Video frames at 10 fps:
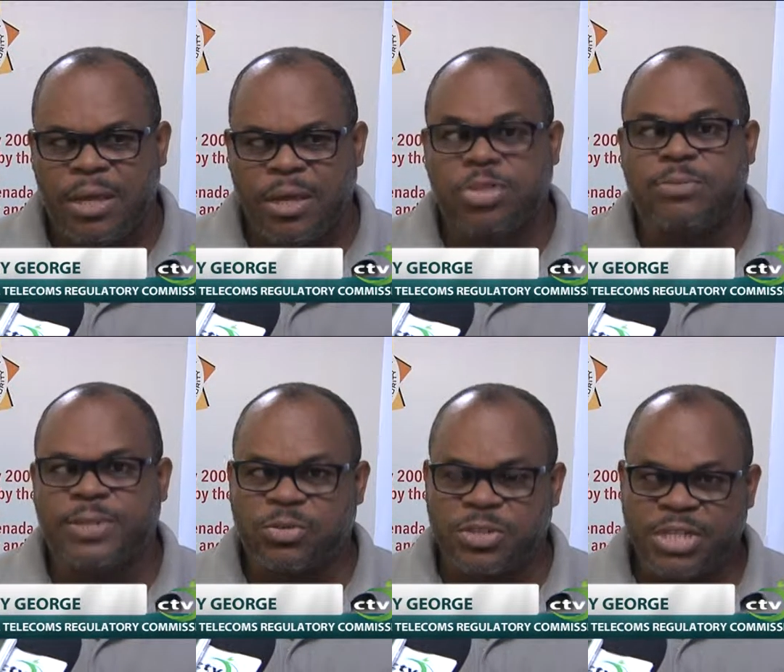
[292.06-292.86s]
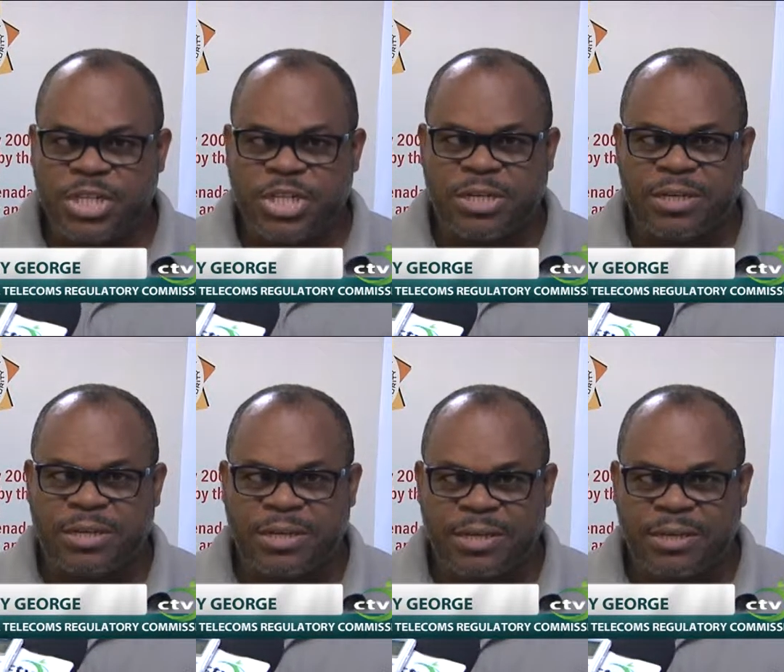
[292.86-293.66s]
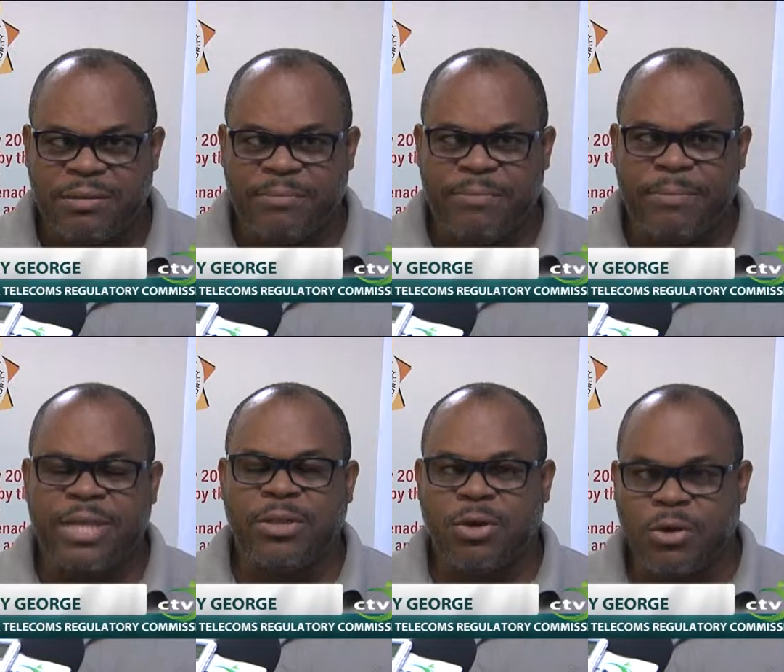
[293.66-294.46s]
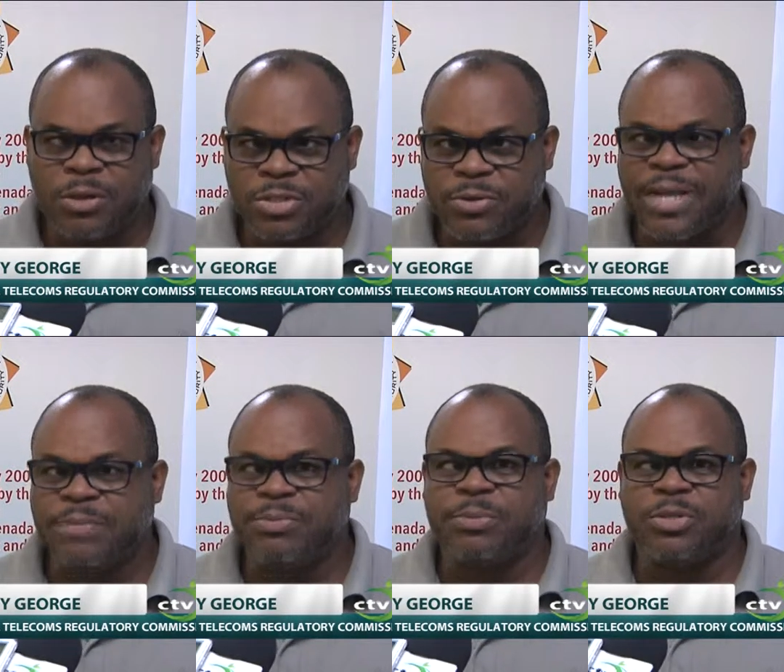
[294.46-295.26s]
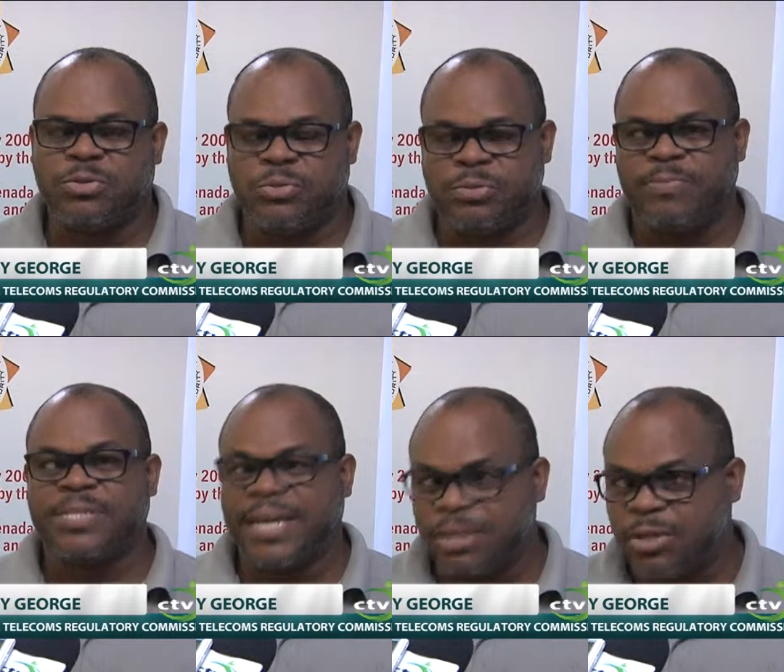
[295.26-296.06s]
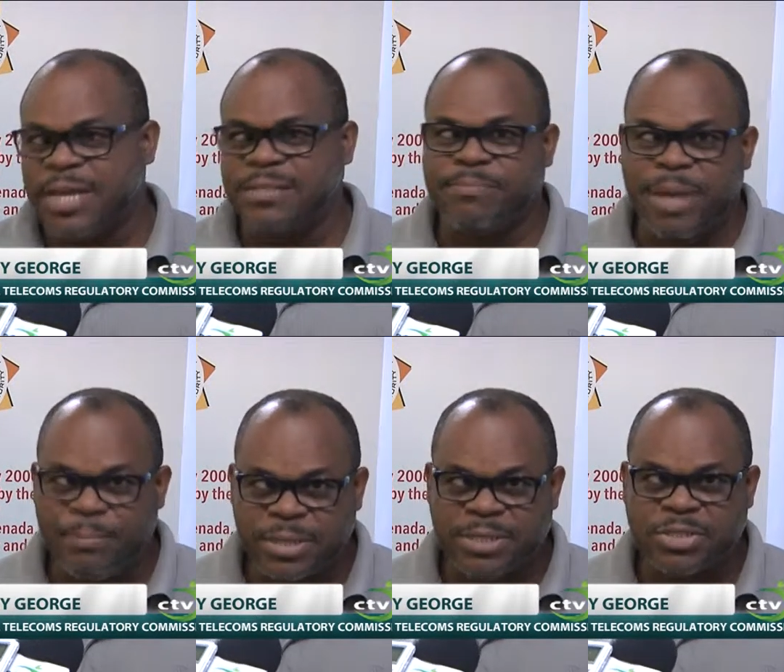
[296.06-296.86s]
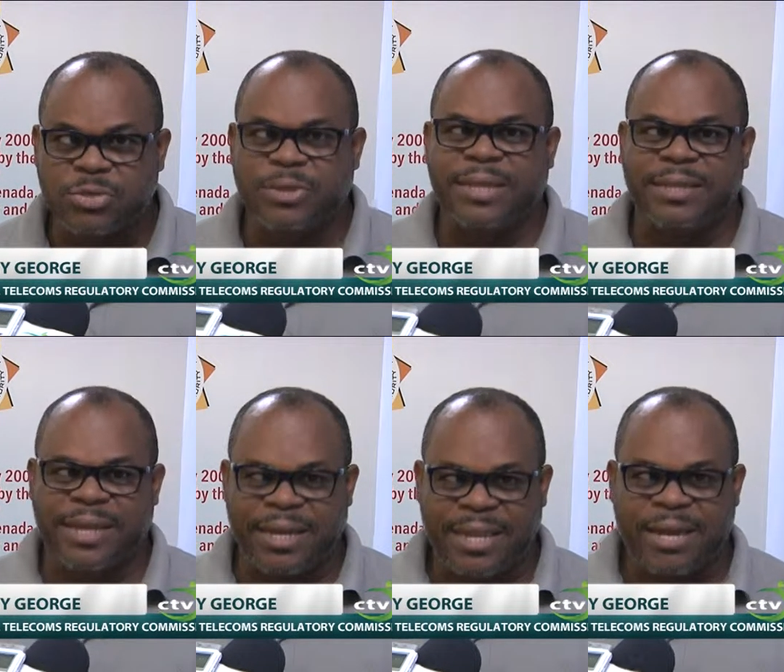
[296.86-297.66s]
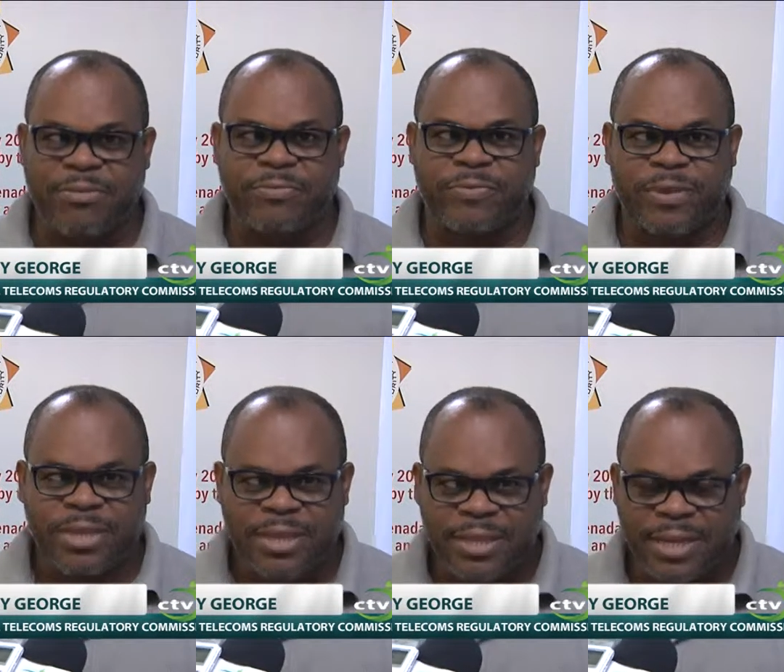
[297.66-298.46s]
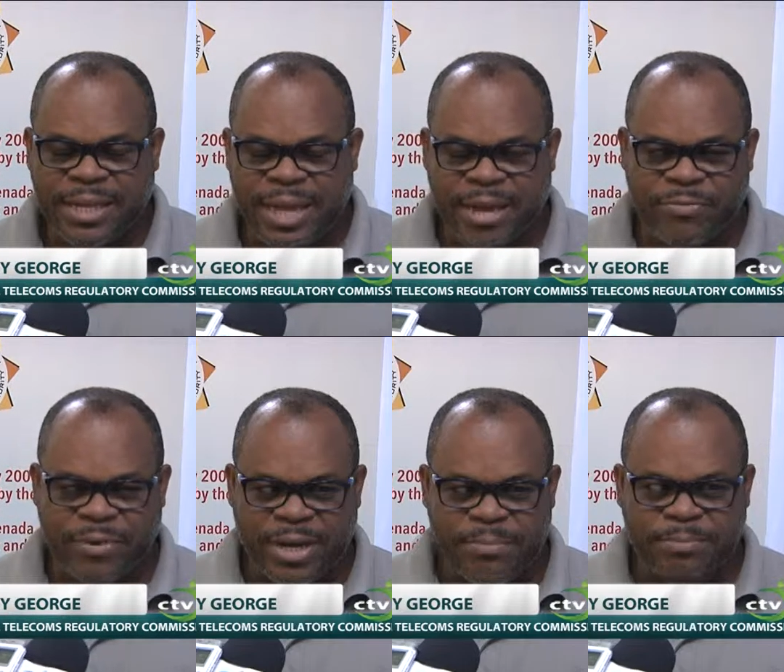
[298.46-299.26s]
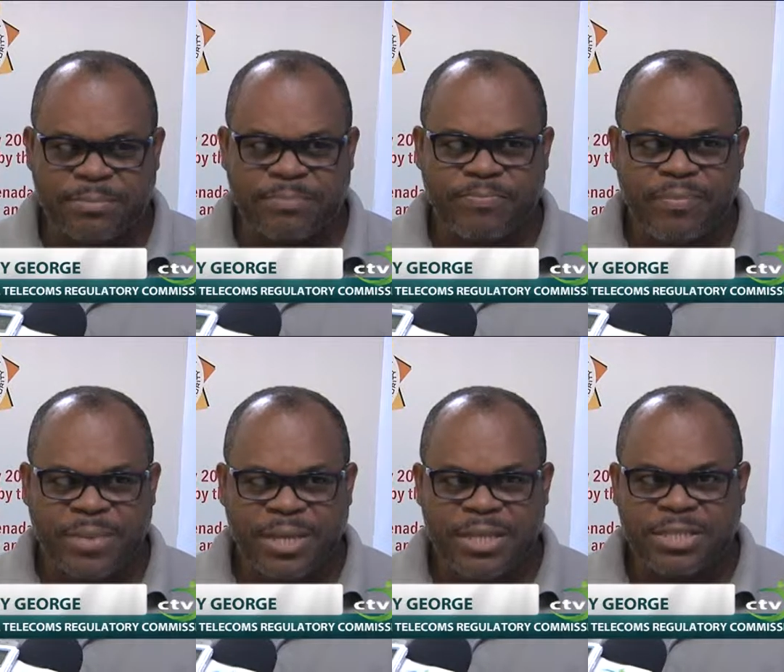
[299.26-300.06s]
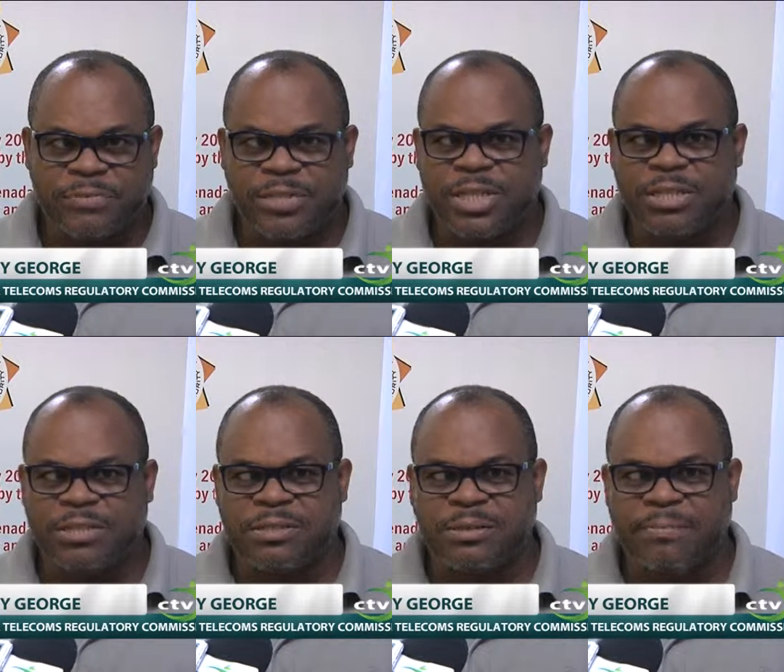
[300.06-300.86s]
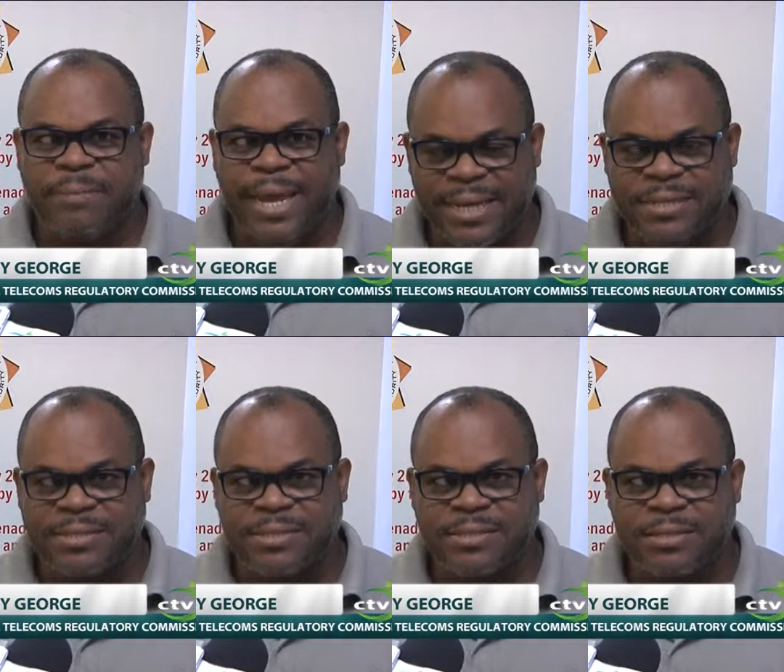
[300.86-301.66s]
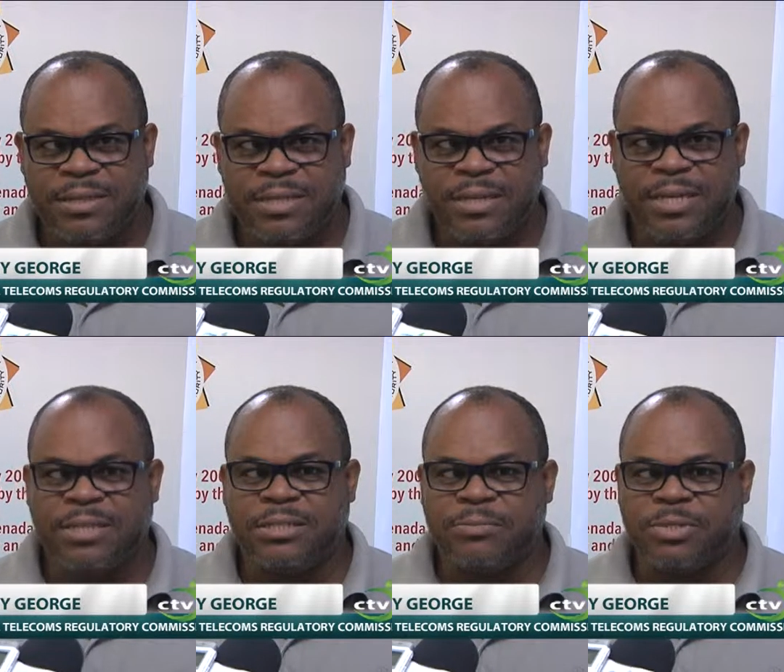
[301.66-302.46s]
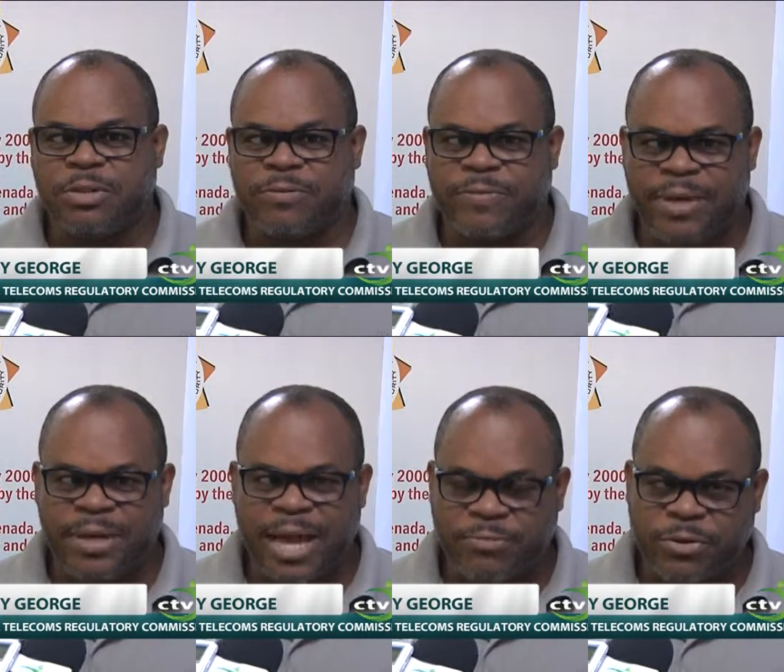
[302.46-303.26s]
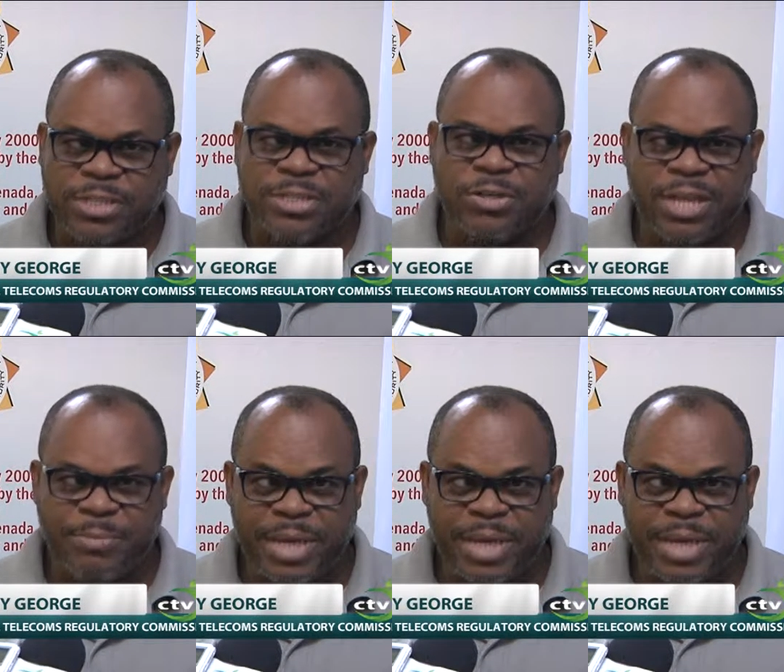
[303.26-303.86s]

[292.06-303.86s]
Consumer Association making calls to ask people to sign on as members so that they can have sufficient mass in terms of advocacy on their